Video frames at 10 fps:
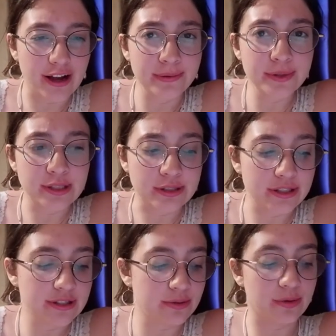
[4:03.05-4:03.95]
I was
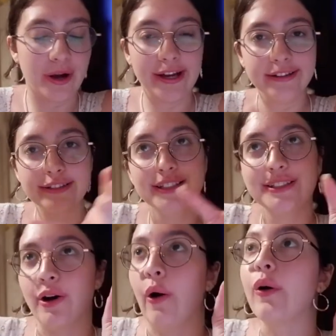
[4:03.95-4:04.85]
just trying to
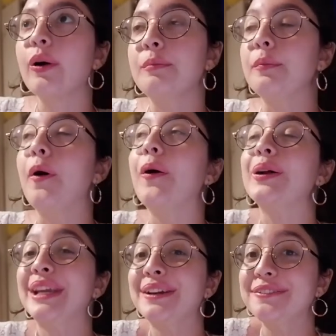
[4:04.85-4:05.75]
talk
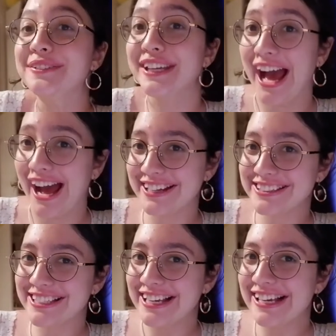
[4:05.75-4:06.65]
more than
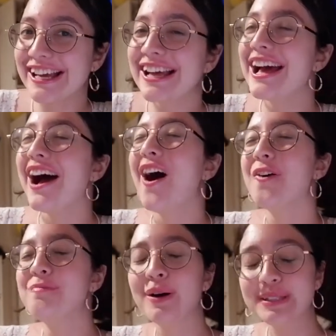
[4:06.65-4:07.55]
reacting.
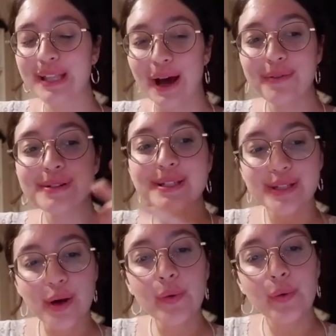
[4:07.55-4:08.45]
But that was
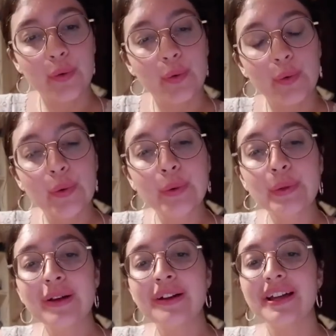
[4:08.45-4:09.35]
so
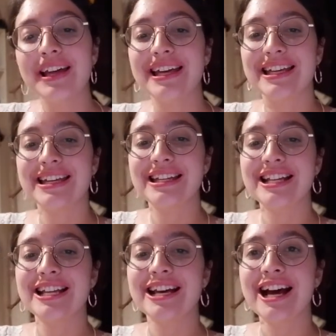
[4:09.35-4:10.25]
cool.
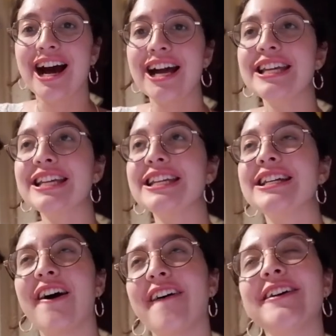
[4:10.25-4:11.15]
And I
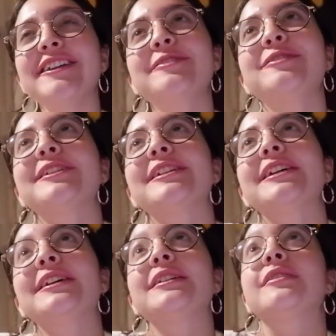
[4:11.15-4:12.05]
can't
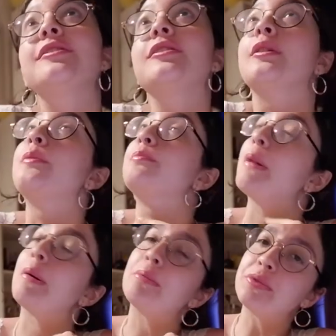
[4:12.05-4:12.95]
usually uh,
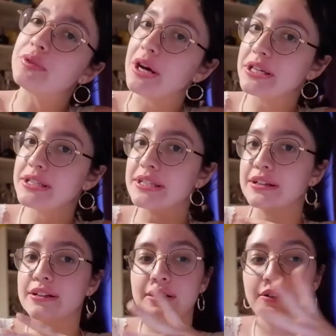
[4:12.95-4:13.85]
memorize
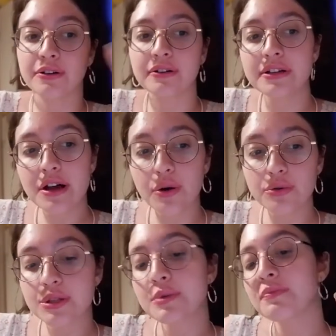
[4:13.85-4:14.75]

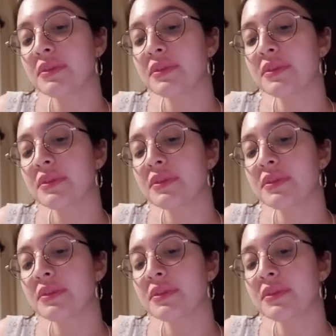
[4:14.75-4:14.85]
choreos.